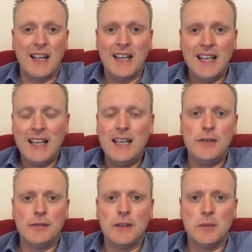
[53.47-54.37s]

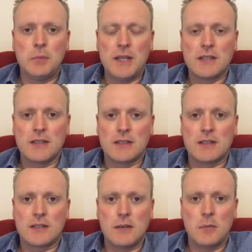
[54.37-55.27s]
leave the
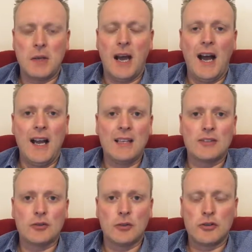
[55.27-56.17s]
biscuits
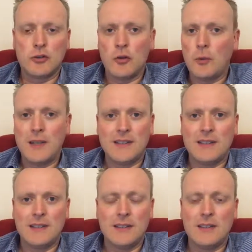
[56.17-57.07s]
behind or to
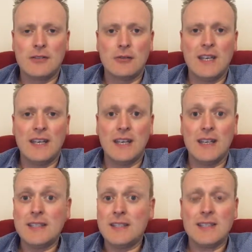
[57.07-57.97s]
quit the
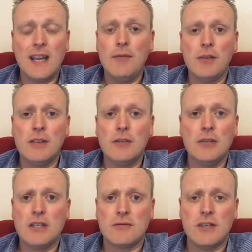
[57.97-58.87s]
drinking. It's the same with New
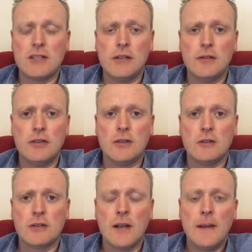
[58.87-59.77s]
Year's
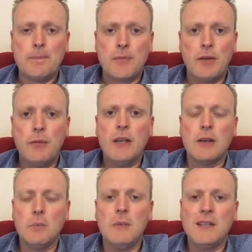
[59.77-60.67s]
resolutions. If we
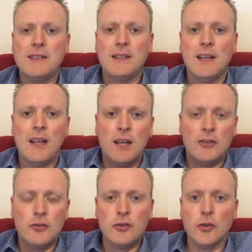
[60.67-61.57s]
commit
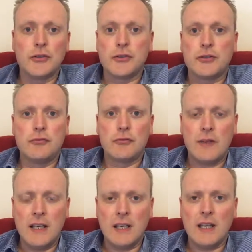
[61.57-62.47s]
not to
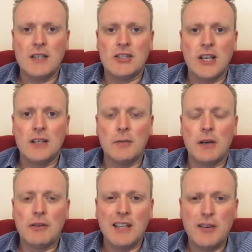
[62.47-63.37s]
drink in
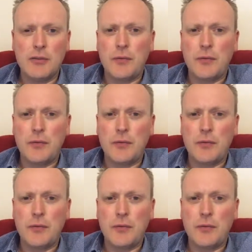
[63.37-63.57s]
January, those